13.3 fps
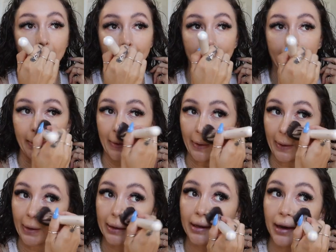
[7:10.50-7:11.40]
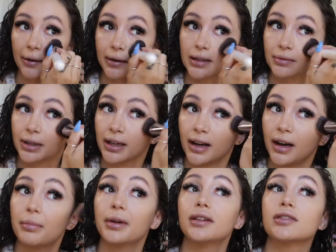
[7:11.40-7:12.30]
he carries me
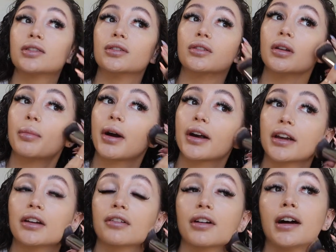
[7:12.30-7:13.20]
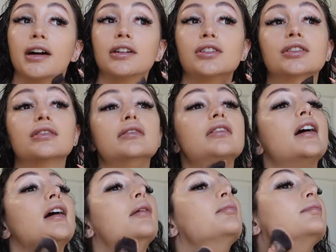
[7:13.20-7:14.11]
up into the parking garage.
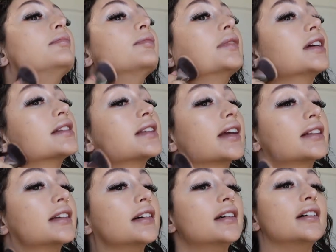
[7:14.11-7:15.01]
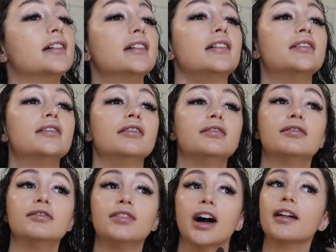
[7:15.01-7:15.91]
Um, it's like the
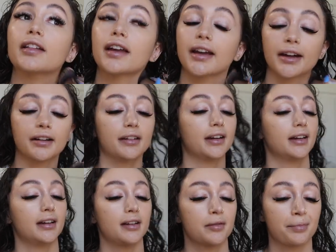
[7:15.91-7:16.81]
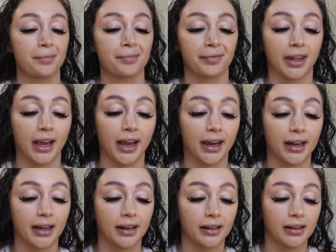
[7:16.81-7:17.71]
valet area.
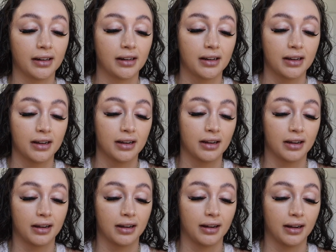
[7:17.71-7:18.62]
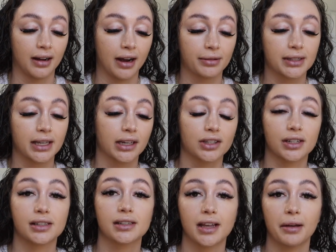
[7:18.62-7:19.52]
And I was like,
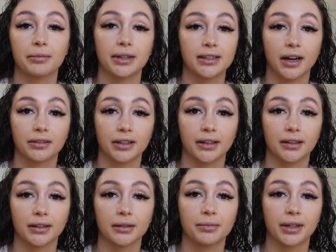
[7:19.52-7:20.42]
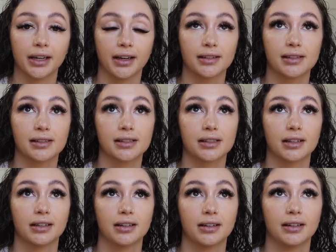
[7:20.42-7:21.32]
just set me down here
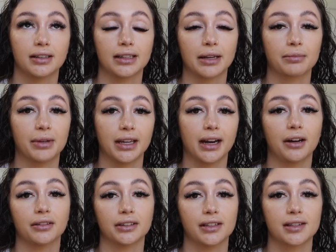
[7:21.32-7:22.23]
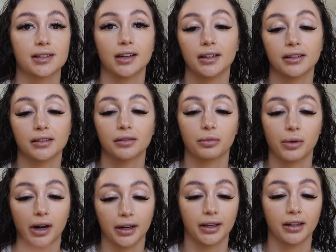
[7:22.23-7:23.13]
because like being out in the sun,
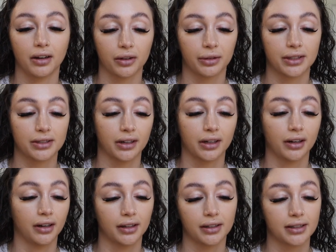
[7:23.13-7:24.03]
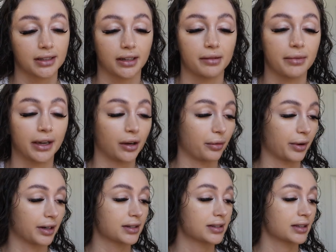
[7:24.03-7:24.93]
walking all the way to our car is gonna make it
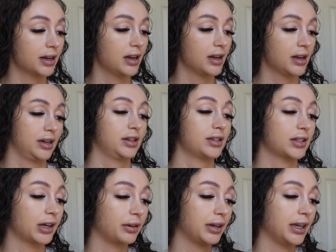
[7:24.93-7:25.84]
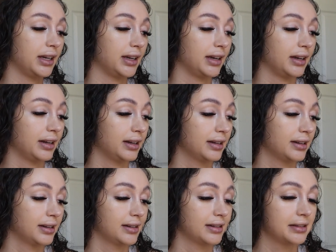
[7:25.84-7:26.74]
worse. So he
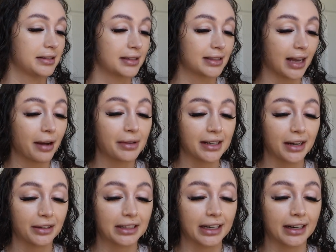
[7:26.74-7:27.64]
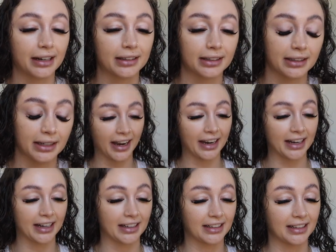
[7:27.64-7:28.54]
sat me down there
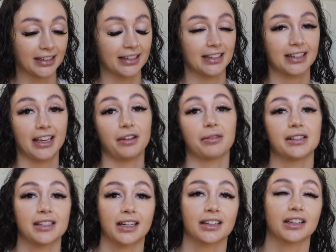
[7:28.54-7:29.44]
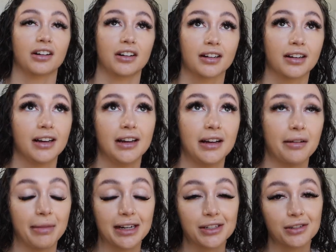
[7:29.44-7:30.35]
and he went to get the car.
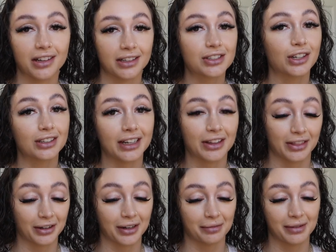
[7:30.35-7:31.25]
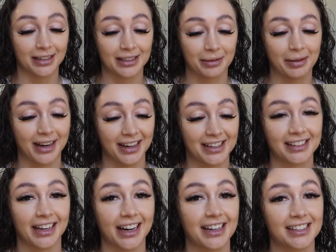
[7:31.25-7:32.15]
Mind you, that took like 30 minutes because
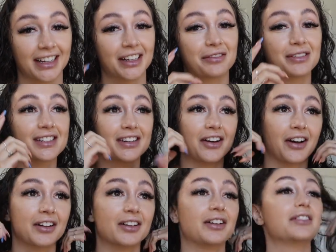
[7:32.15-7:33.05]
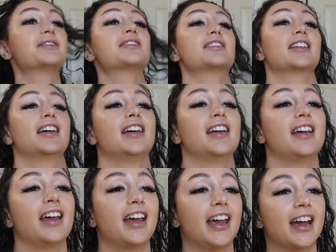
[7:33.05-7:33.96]
like I said, it was not close.
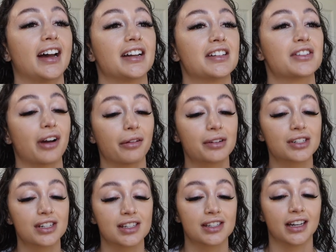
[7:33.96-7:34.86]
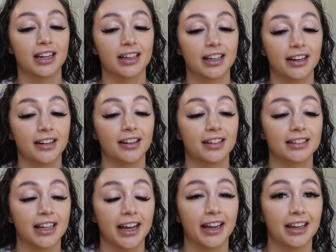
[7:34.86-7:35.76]
And so I was just sitting there
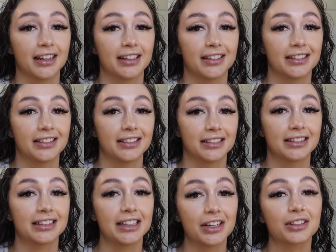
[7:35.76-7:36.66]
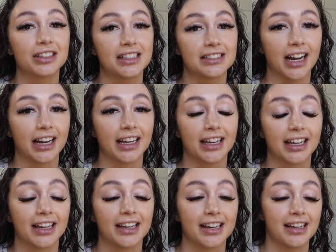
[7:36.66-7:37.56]
like literally
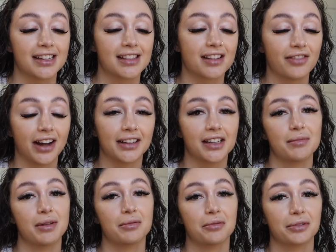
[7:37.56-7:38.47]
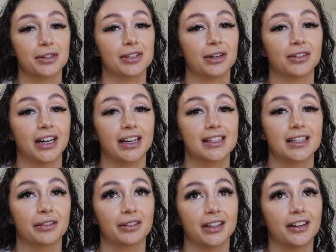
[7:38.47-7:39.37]
dying. The valet people were so nice.
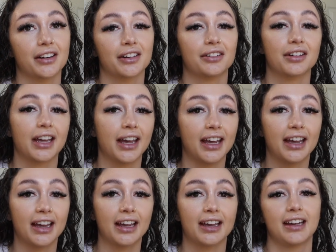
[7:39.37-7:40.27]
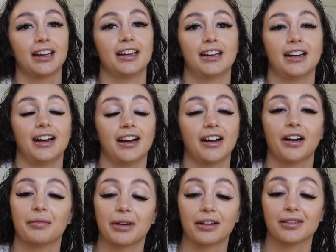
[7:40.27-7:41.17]
They were like, are you okay?
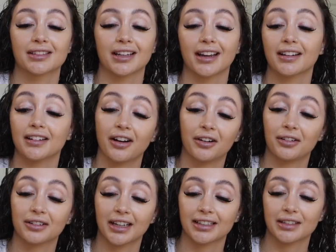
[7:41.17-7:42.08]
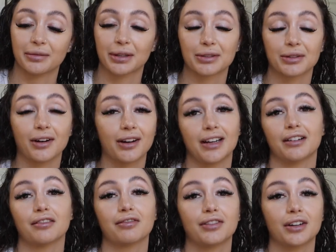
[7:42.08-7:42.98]
Um, and I was like, no, like something's wrong. I
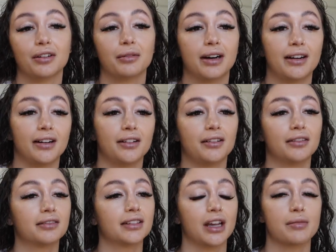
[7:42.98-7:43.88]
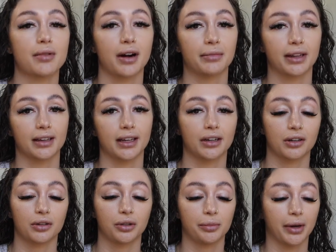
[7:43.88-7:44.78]
don't feel well. They brought me like a
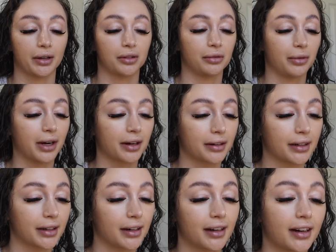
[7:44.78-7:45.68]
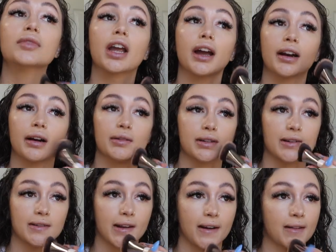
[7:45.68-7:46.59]
cold bottle of water. And I was
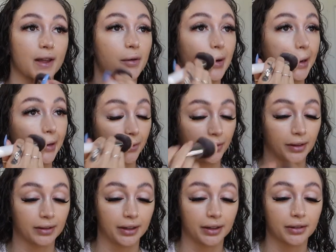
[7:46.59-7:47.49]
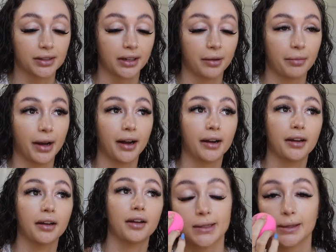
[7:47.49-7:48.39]
just sitting there waiting for Leo to come
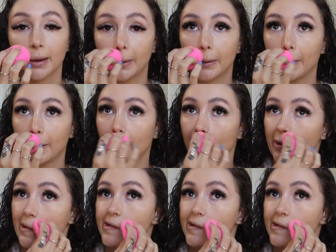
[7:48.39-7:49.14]
back. So